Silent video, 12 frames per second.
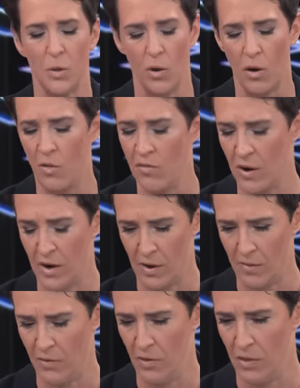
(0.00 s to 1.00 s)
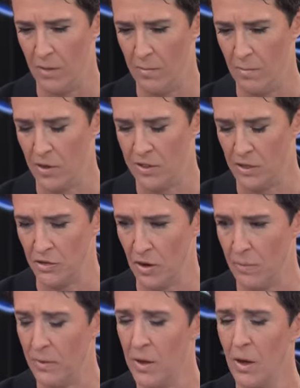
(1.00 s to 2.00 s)
we're all very grateful that President
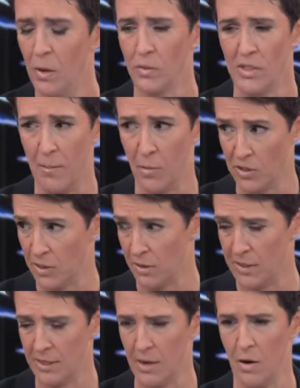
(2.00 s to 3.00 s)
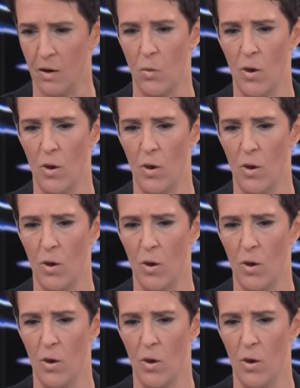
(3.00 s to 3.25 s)
Trump was not more seriously hurt.